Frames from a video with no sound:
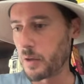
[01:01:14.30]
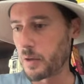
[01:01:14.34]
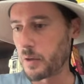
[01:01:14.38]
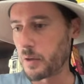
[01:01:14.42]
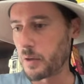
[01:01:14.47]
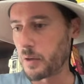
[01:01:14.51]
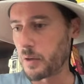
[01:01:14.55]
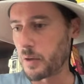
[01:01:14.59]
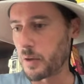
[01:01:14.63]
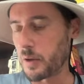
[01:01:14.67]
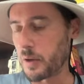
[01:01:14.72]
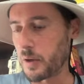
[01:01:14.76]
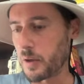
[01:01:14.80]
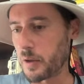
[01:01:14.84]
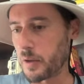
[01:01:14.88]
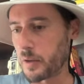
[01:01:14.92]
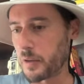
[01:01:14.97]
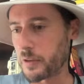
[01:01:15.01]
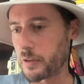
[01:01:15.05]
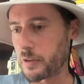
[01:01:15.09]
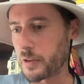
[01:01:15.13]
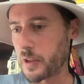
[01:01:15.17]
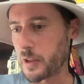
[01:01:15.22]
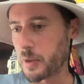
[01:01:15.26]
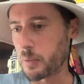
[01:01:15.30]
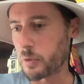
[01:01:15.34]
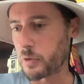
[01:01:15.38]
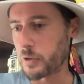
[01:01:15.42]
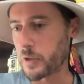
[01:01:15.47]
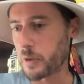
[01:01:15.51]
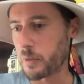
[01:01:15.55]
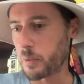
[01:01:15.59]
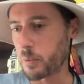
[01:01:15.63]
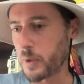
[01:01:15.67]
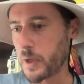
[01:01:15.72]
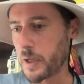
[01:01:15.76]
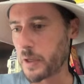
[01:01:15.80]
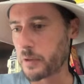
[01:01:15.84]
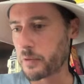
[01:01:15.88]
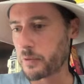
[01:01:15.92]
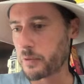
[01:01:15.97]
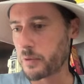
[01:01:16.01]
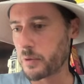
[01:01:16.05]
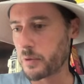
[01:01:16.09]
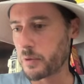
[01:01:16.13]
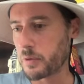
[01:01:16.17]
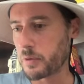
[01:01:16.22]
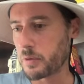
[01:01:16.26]
Let's see, was that Wax
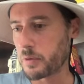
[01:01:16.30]
Fruit?